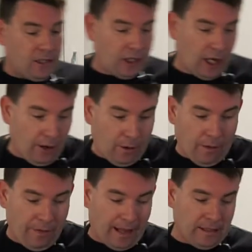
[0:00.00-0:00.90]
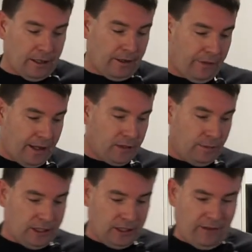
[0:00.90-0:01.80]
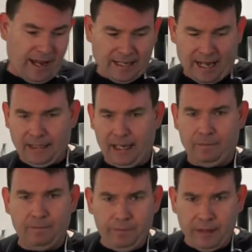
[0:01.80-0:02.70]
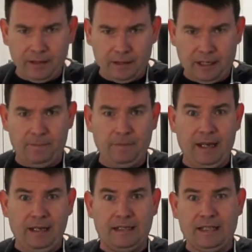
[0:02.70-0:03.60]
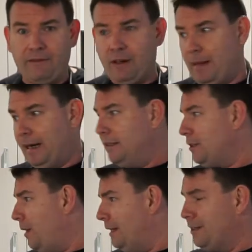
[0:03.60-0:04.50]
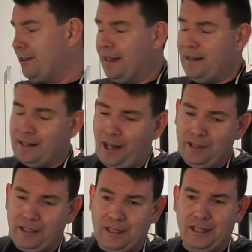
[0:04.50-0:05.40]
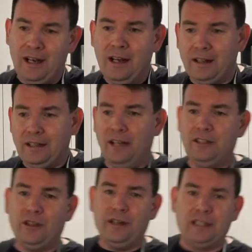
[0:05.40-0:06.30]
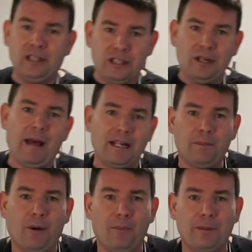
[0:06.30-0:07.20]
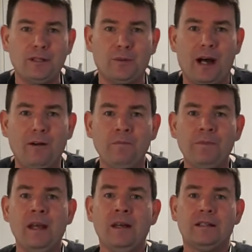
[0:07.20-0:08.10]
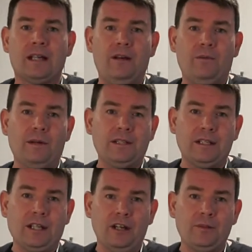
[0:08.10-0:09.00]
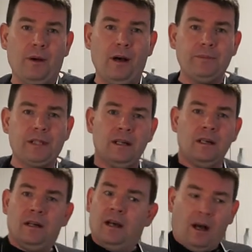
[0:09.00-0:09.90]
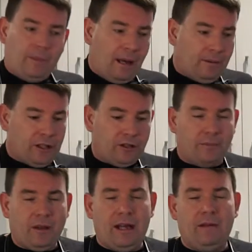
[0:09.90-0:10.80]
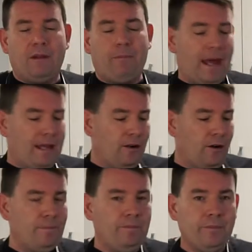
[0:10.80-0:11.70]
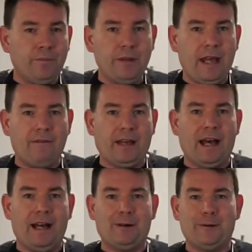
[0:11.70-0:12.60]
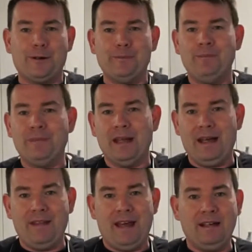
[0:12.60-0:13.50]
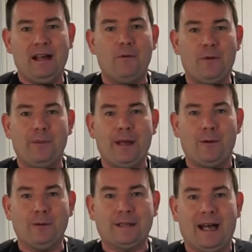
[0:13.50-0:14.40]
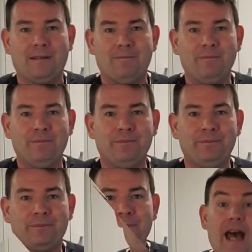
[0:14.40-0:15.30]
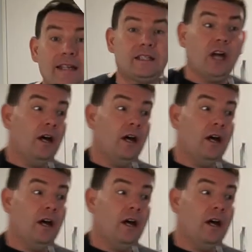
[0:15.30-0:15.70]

to go on that side of things, which is fantastic. So in 7 minutes, quite literally, the toast's on, it's just about to pop as well. So once the toast pops, I'll be able to drop the bacon on, put the avocado on, and then we'll be all done. Okay, so